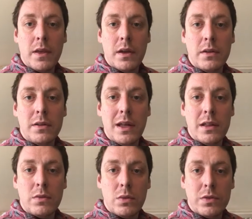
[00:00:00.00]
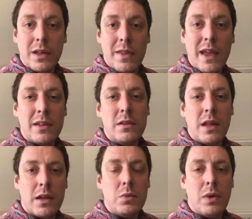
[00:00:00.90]
and seeing the rules there.
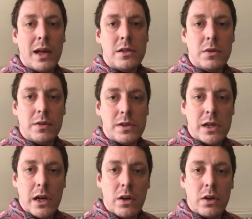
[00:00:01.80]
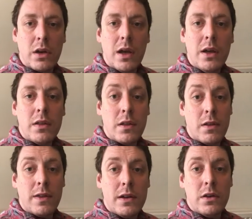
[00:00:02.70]
That's where to essentially look. The
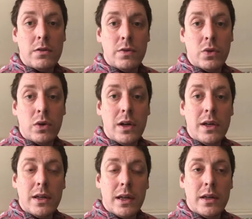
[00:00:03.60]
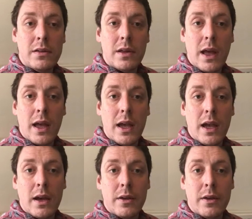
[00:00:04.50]
other thing to look for is a